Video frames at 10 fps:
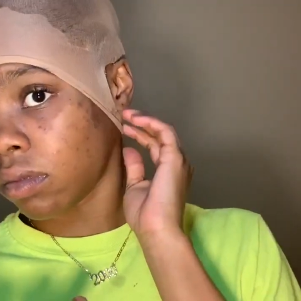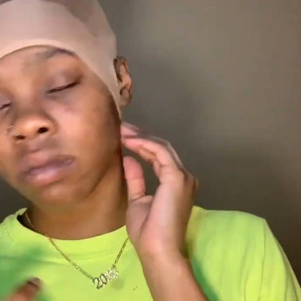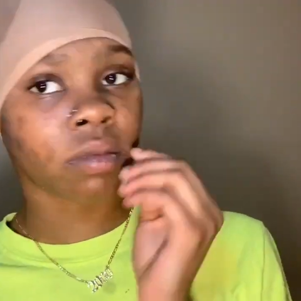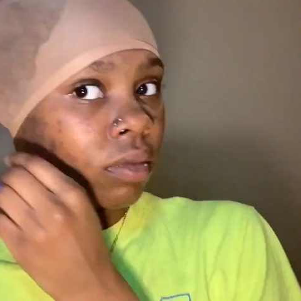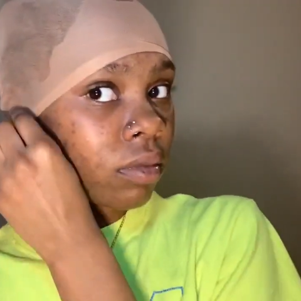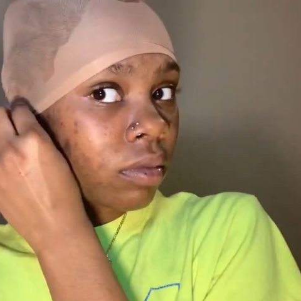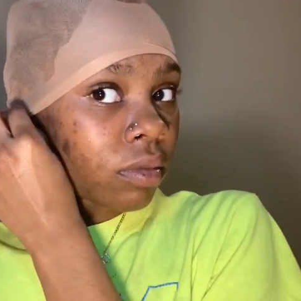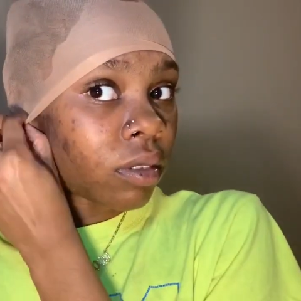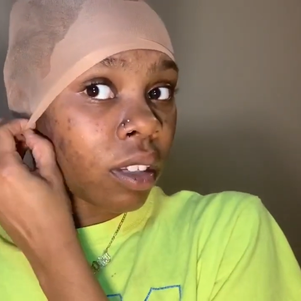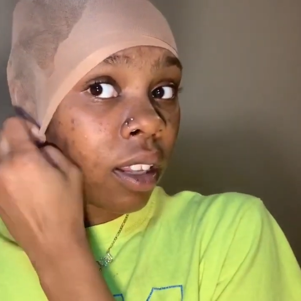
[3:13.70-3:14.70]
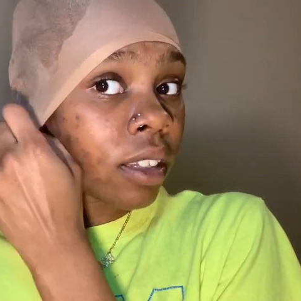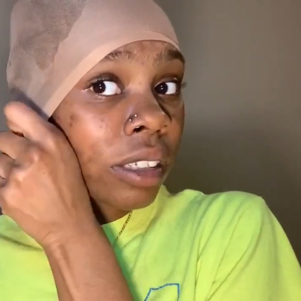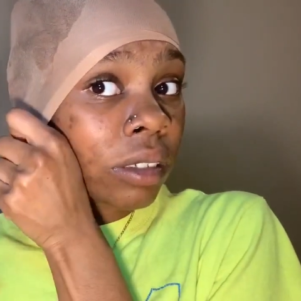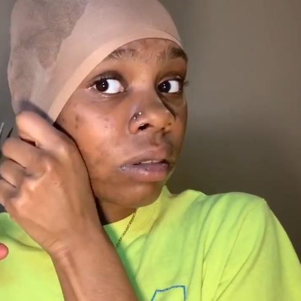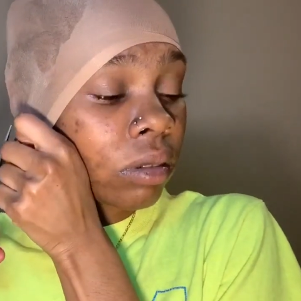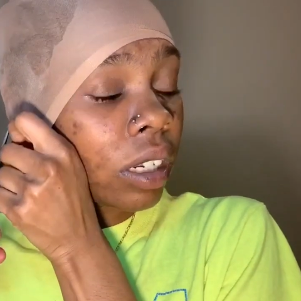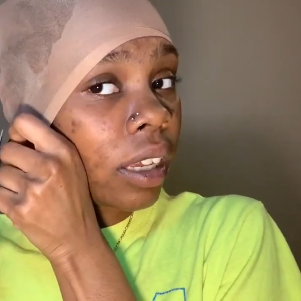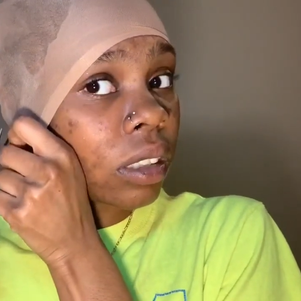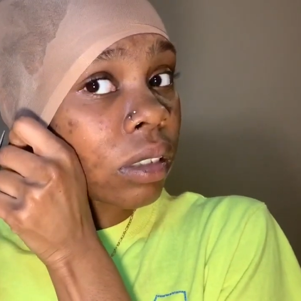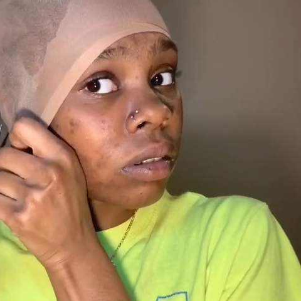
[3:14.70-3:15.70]
to use this technique because I like
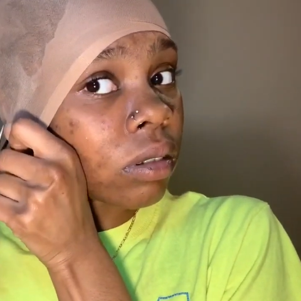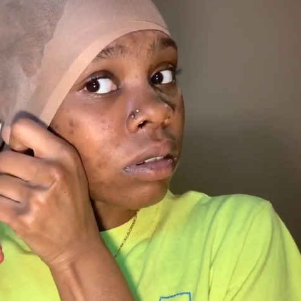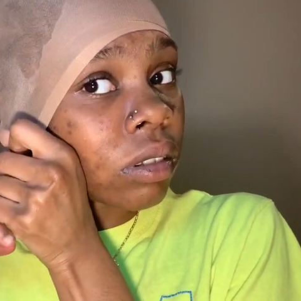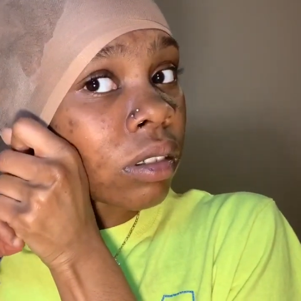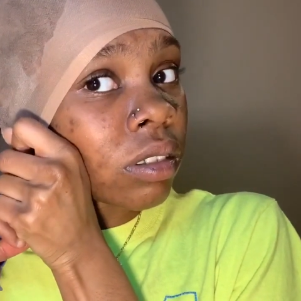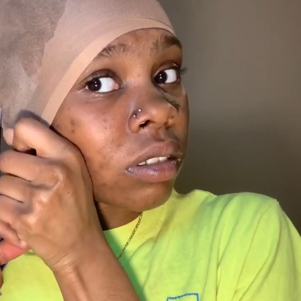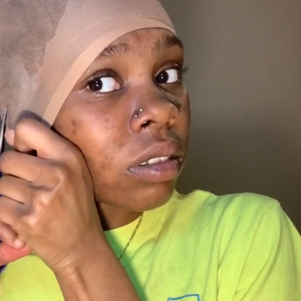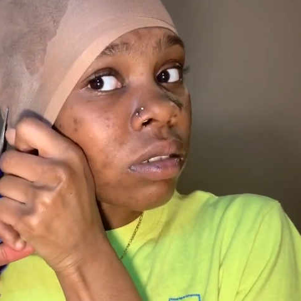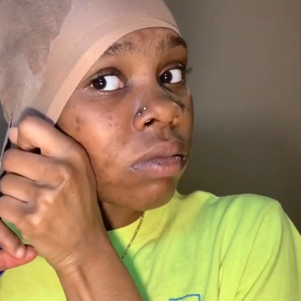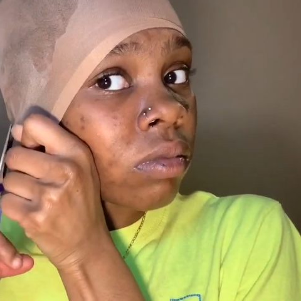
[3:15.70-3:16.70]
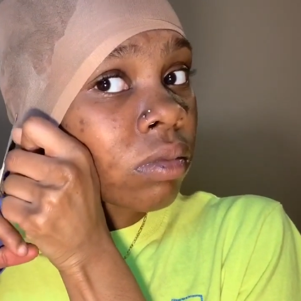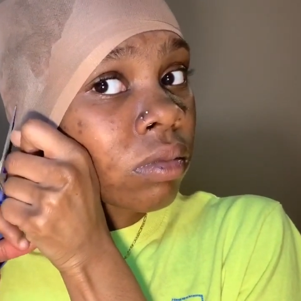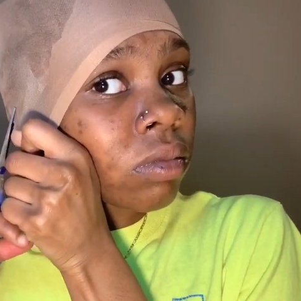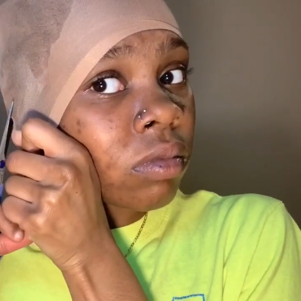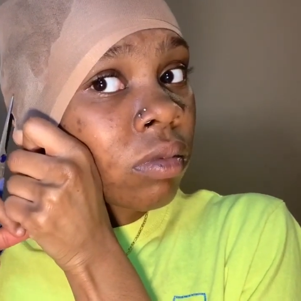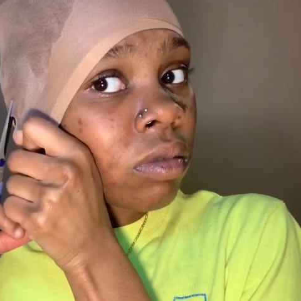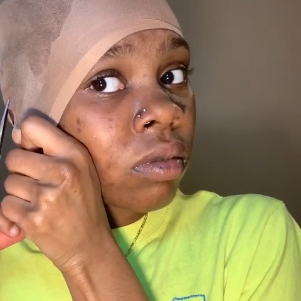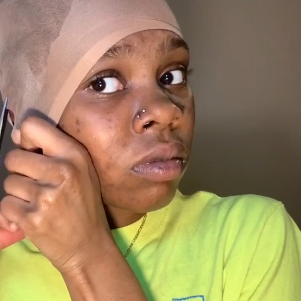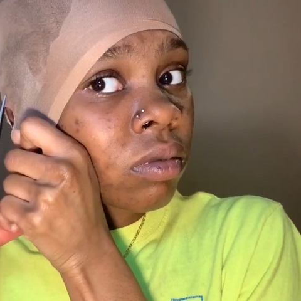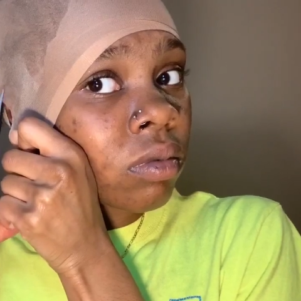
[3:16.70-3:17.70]
how the ears hold the cap in place
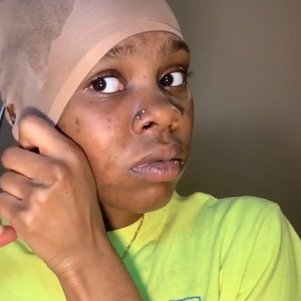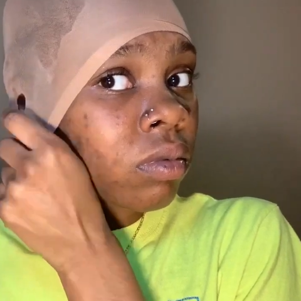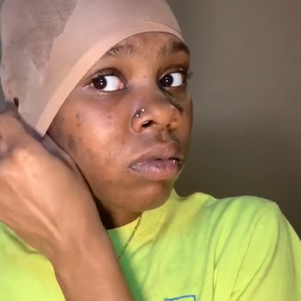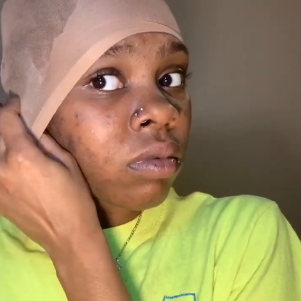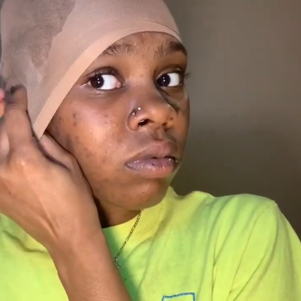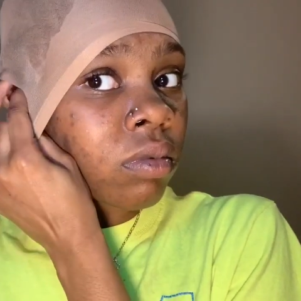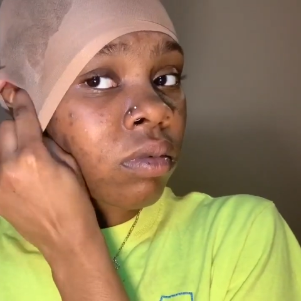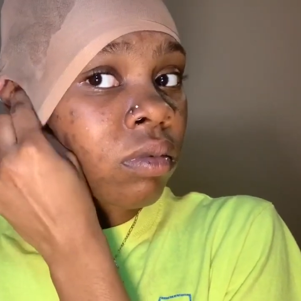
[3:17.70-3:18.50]
while I'm cutting.